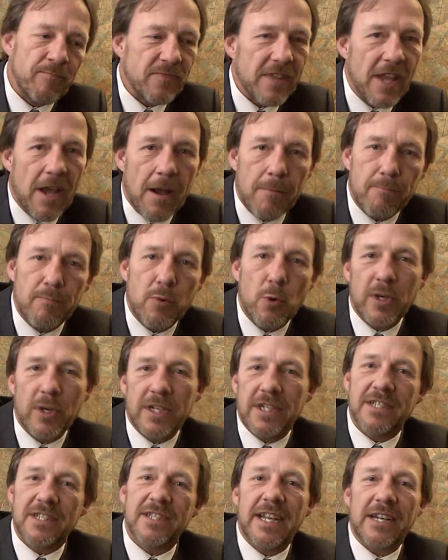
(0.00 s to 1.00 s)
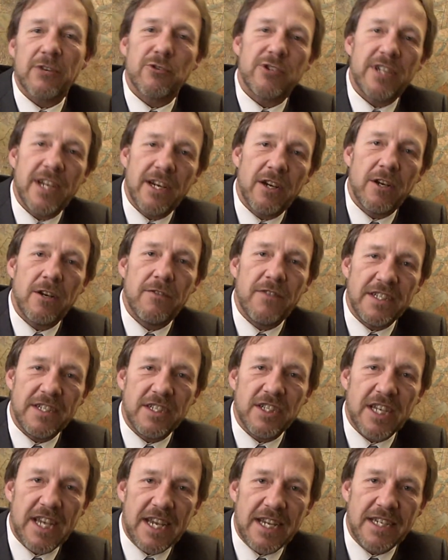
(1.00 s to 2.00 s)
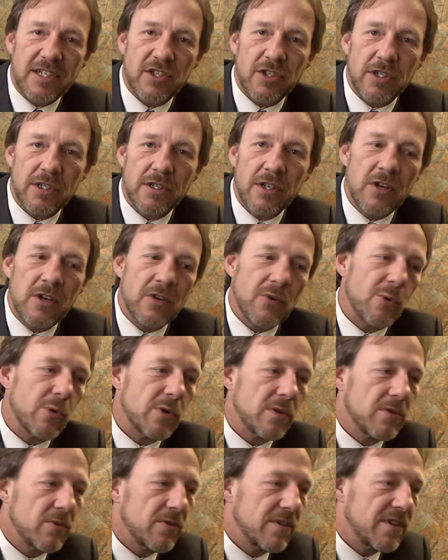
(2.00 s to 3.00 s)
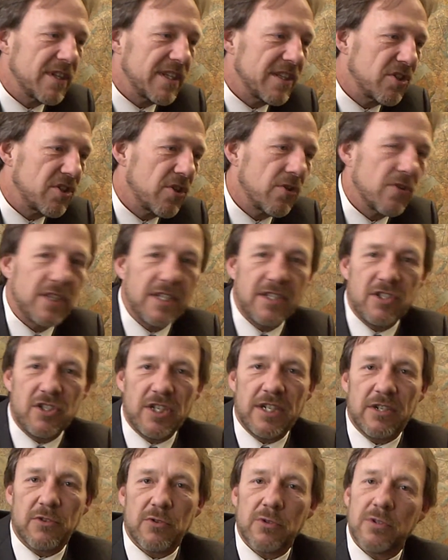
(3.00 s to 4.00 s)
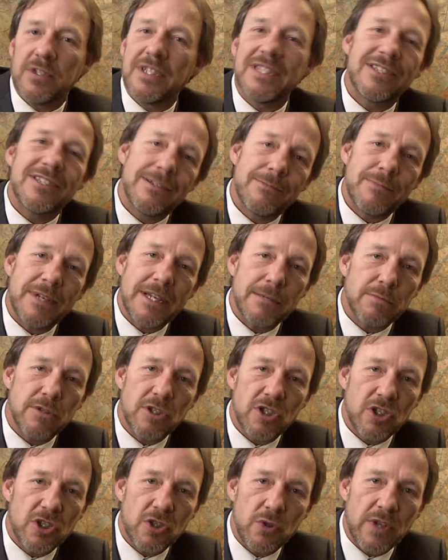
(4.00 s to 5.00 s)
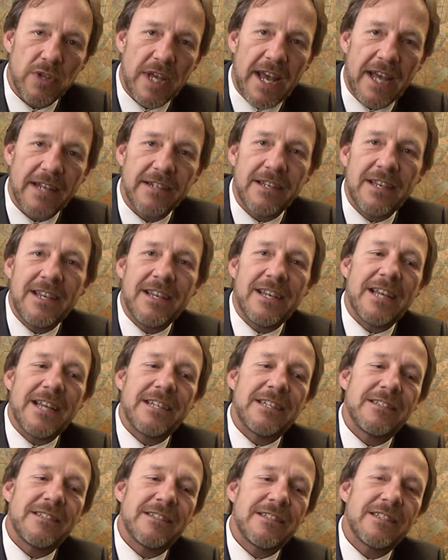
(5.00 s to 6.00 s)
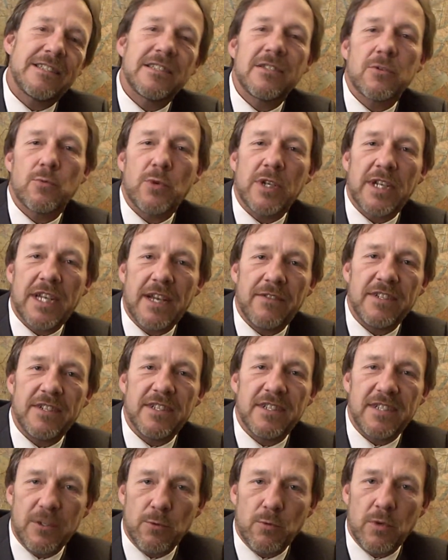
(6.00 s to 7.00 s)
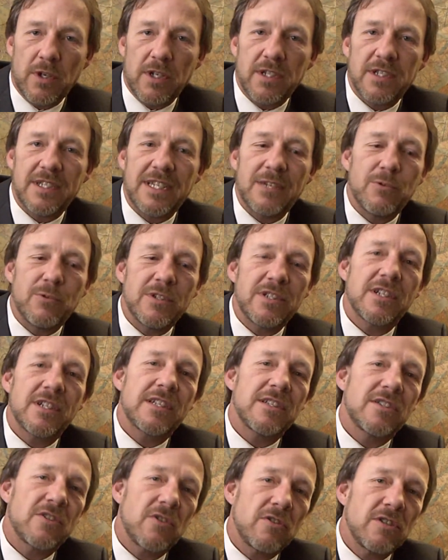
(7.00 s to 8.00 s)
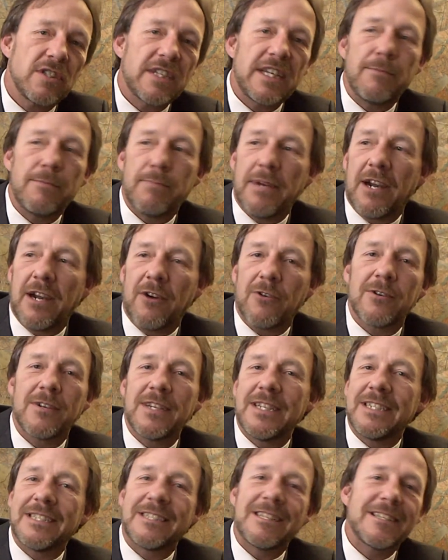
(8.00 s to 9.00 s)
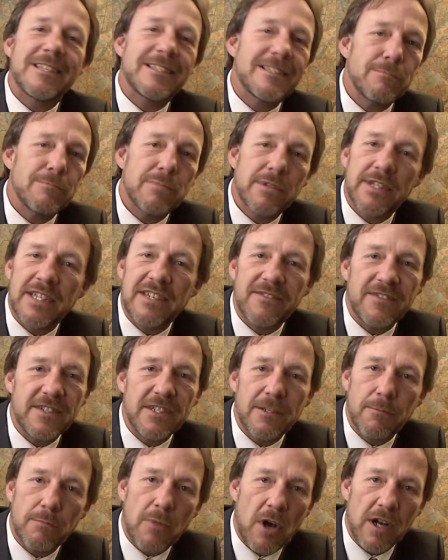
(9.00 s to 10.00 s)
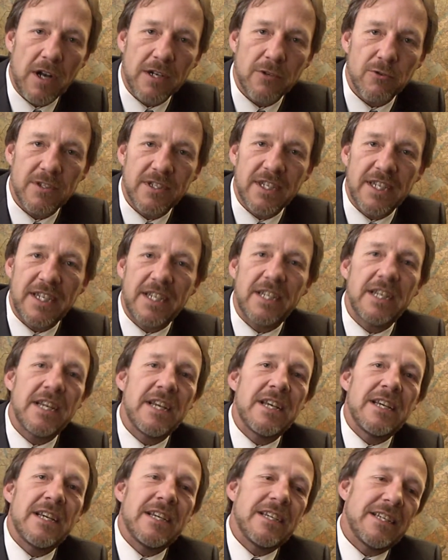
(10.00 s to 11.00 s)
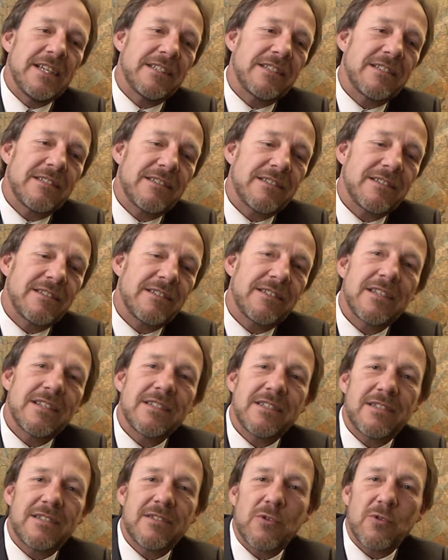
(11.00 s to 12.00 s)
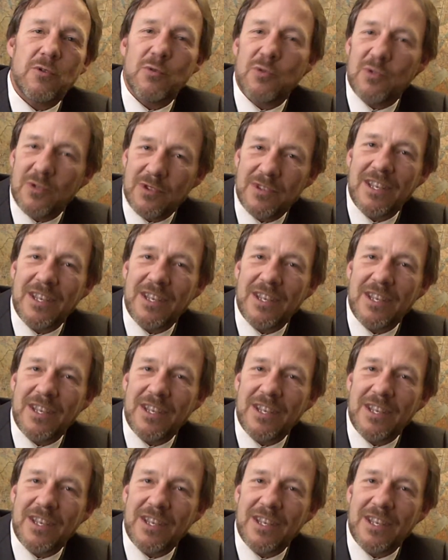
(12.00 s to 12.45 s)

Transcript: appoint a Secretary of Education or the Attorney General. He shouldn't be able to do that. And this is what Kevin Stitt wants. He wants to consolidate power. He doesn't believe in democracy. It's just the